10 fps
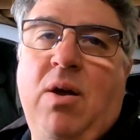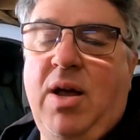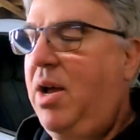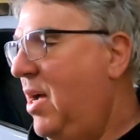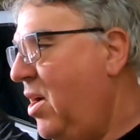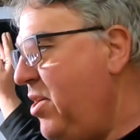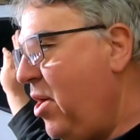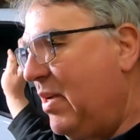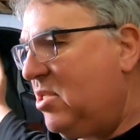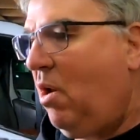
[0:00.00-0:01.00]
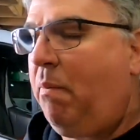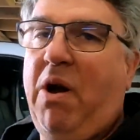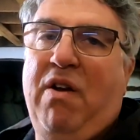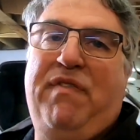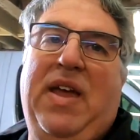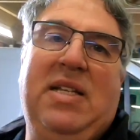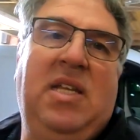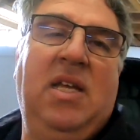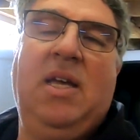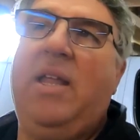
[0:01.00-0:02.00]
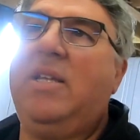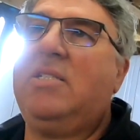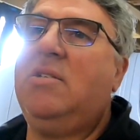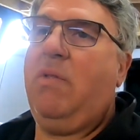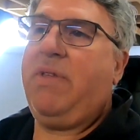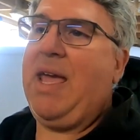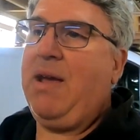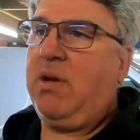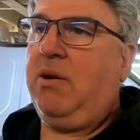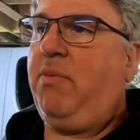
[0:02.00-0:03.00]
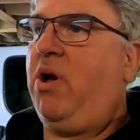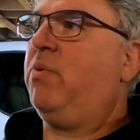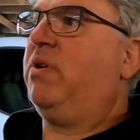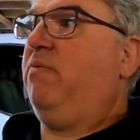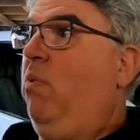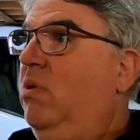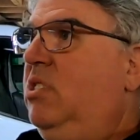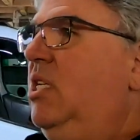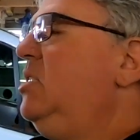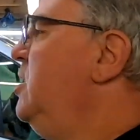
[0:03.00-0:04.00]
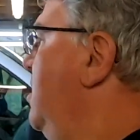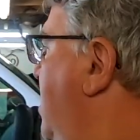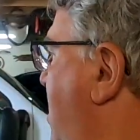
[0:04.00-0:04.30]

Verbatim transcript: I, I, I know it's not perfect and it's not the outcome I would have wanted.